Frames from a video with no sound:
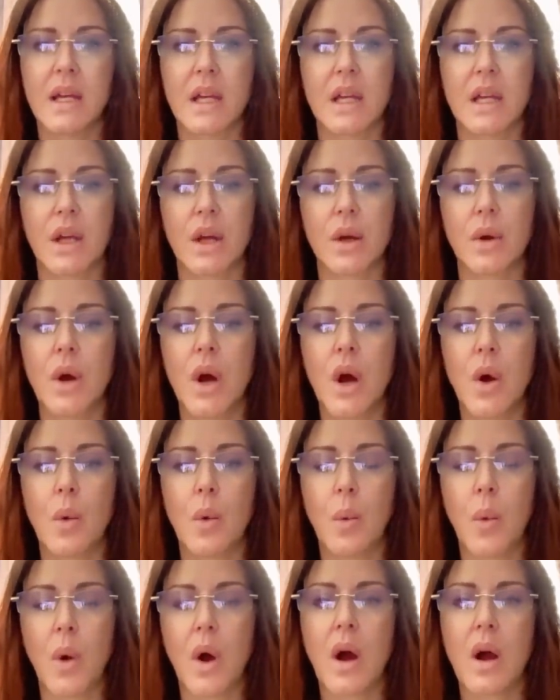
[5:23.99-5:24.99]
you know,
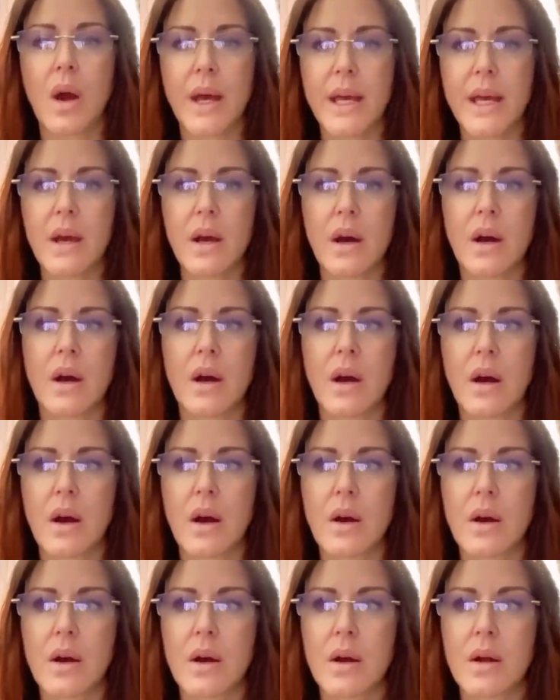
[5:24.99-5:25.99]
why
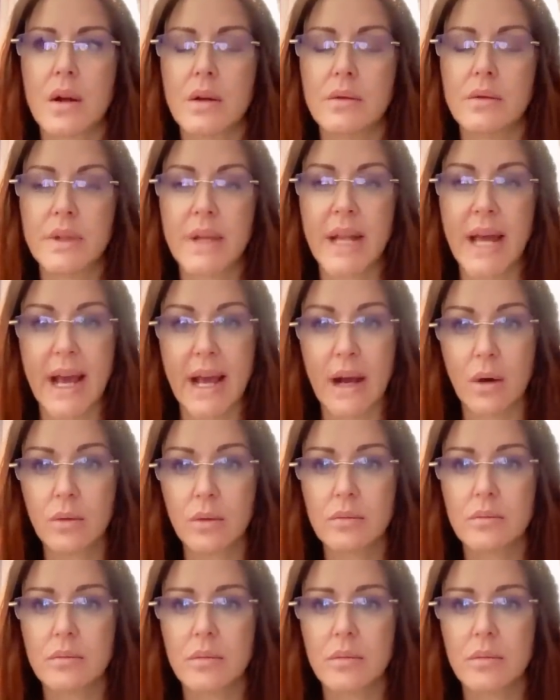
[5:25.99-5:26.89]
now?